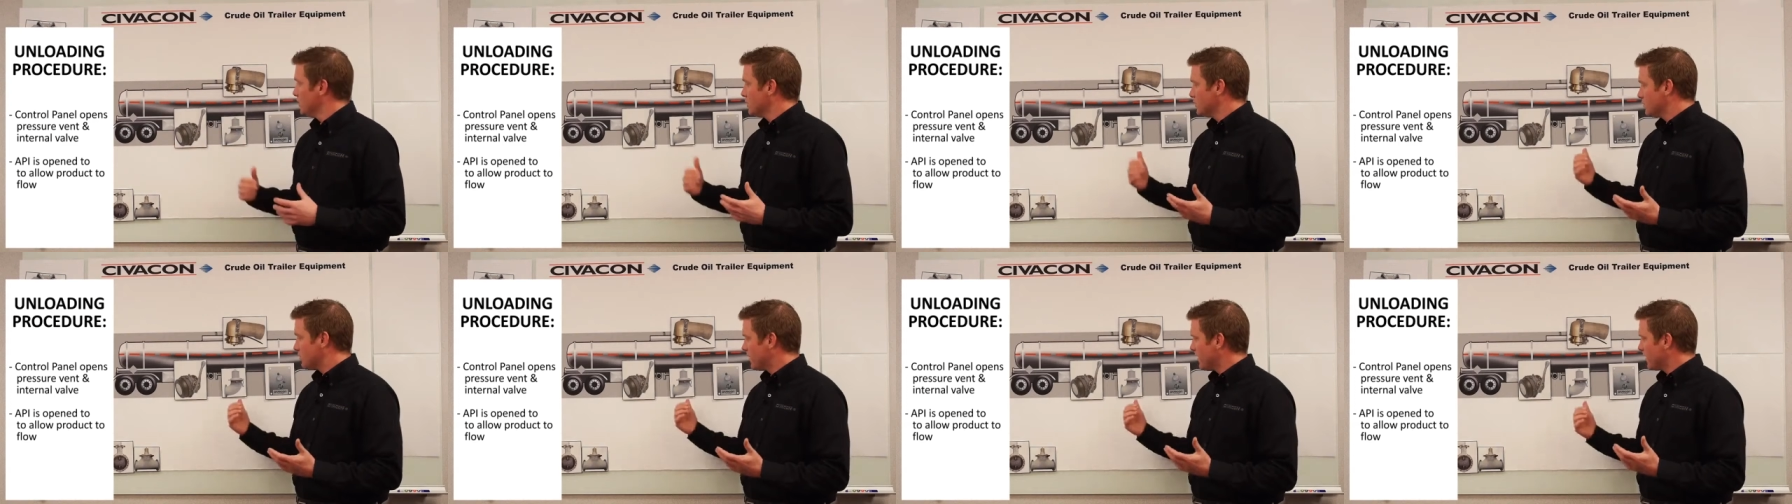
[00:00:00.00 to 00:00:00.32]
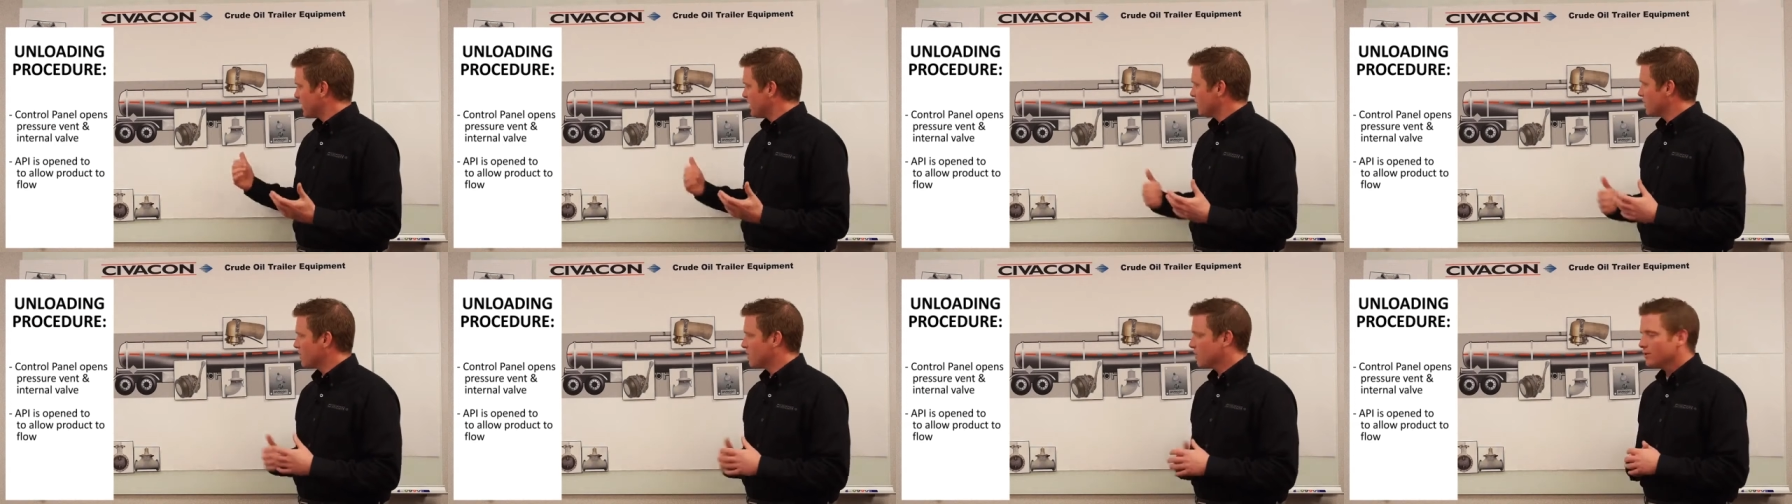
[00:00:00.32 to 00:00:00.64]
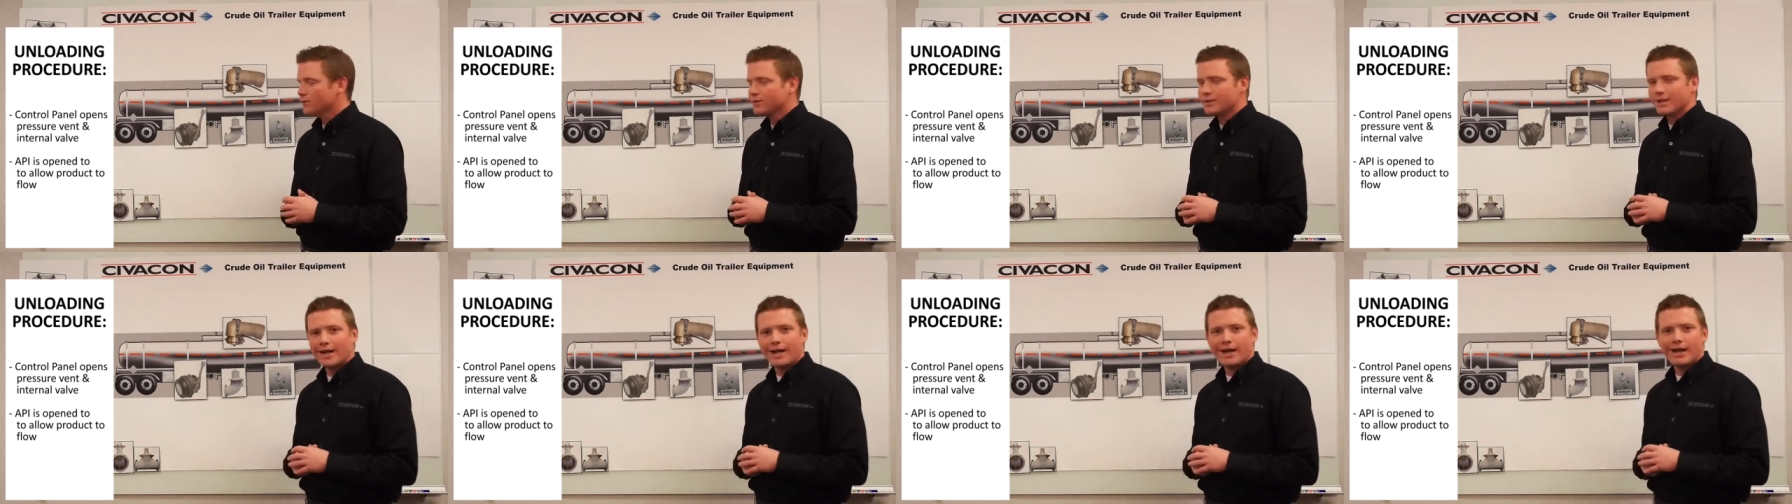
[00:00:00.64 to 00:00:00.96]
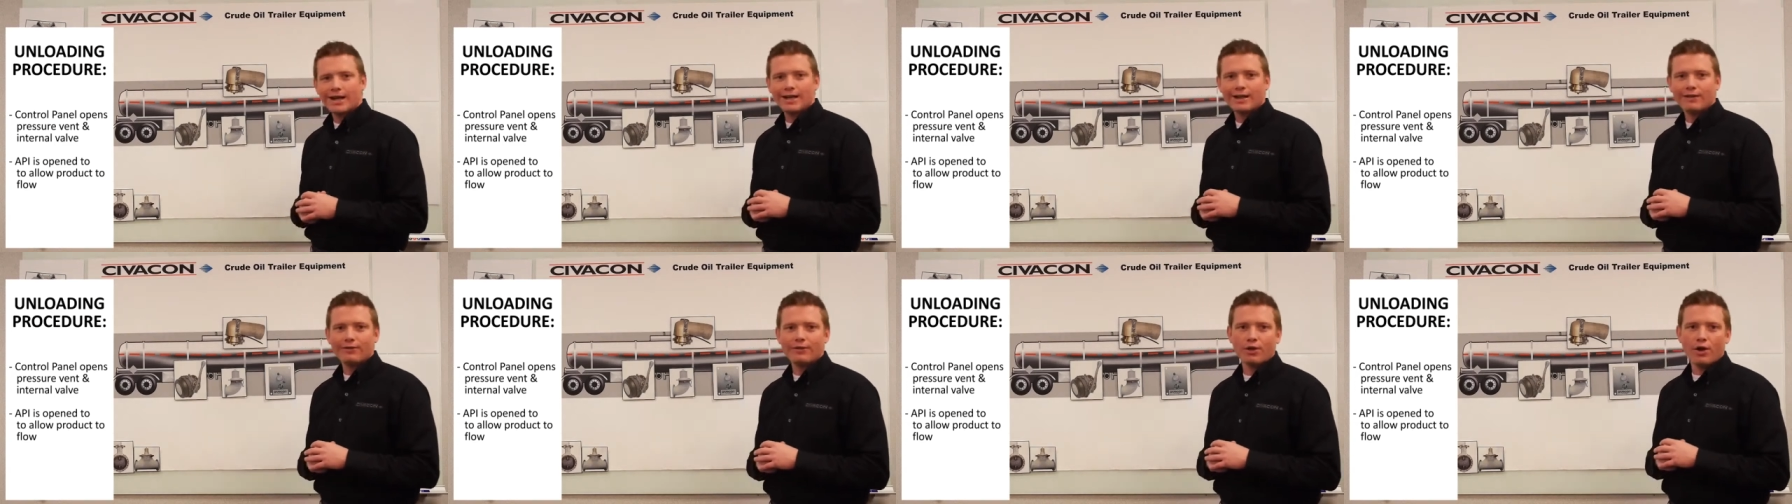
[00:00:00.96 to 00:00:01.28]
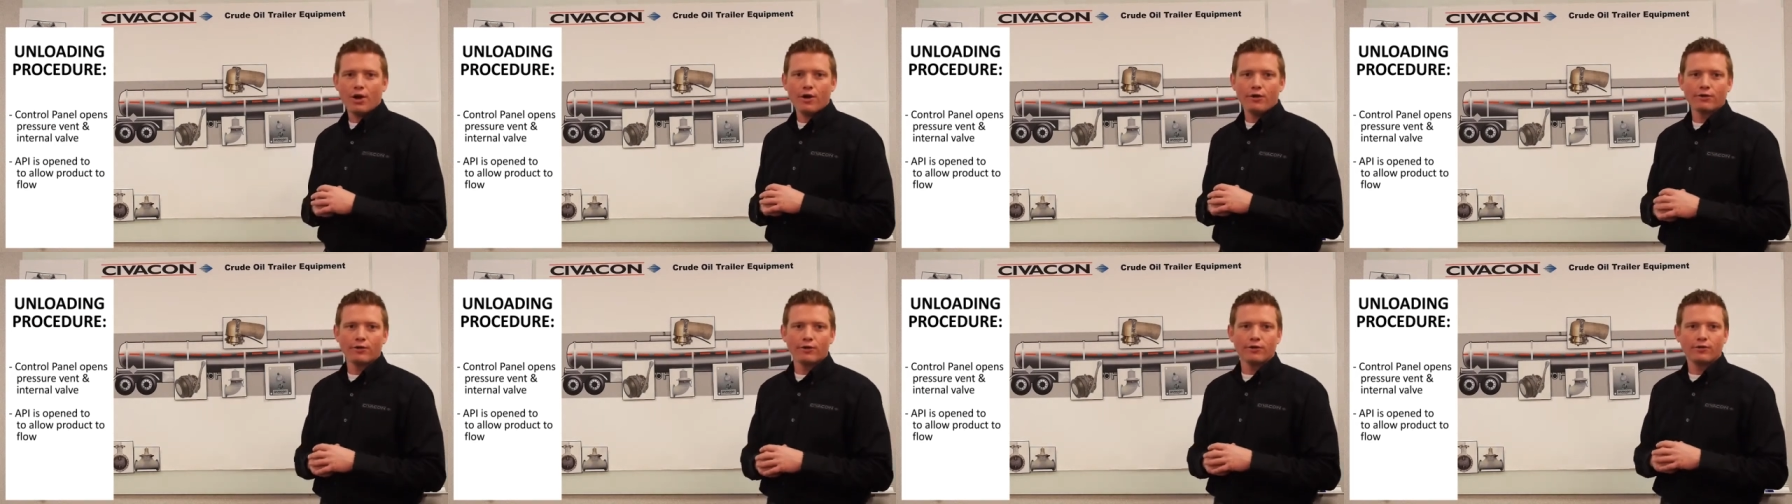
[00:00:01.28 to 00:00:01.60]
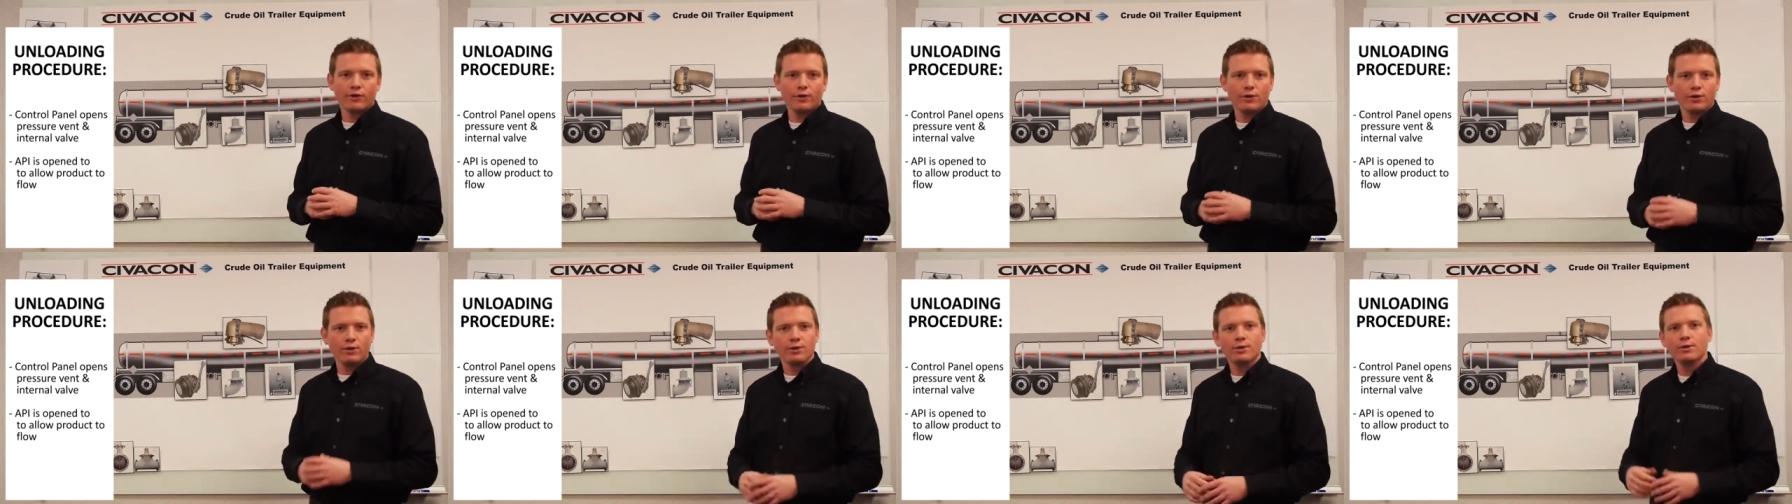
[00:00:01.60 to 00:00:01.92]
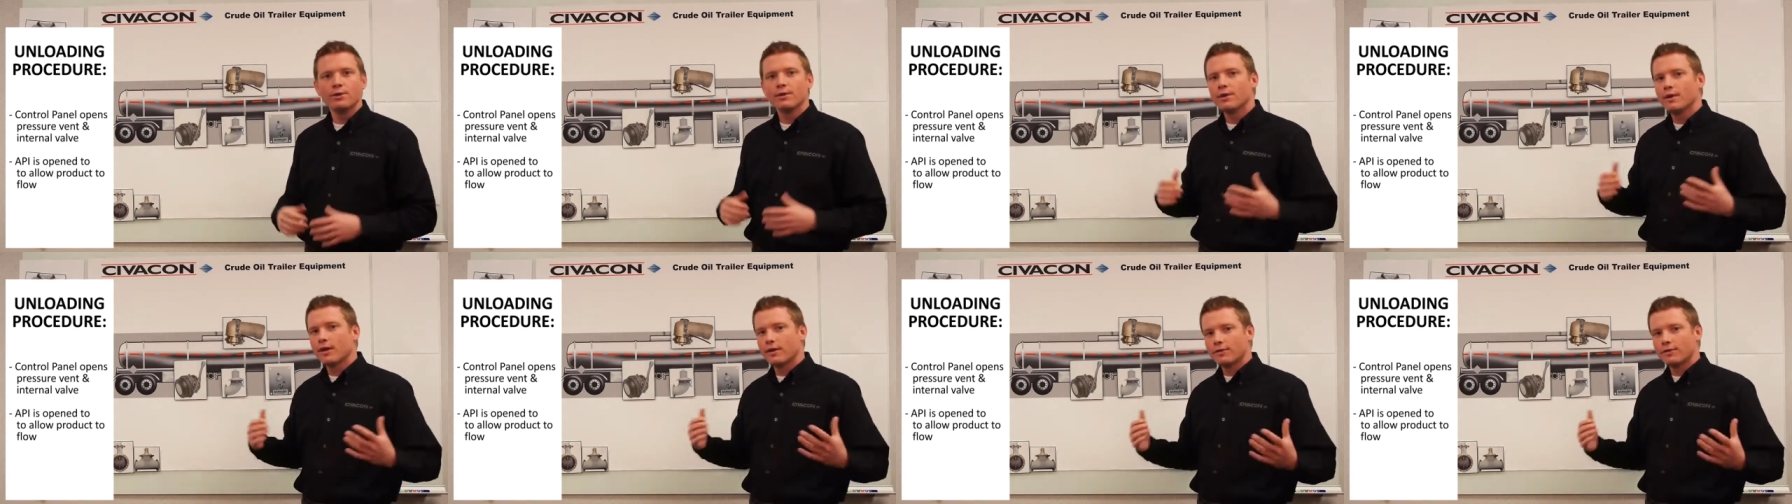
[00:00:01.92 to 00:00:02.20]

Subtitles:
So that concludes a high-level overview